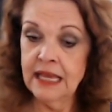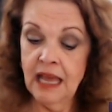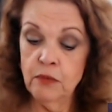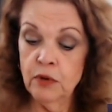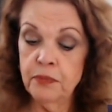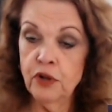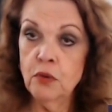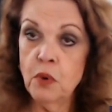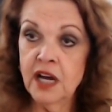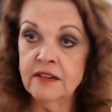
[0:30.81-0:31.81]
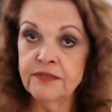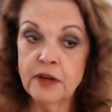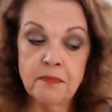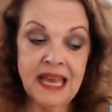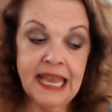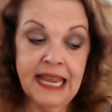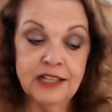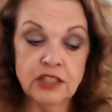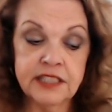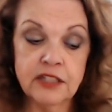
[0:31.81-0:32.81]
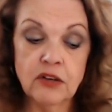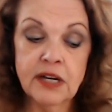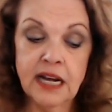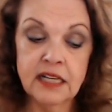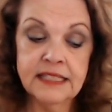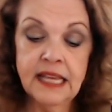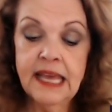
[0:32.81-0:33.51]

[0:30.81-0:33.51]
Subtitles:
I will pull one from my Angel Tarot cards.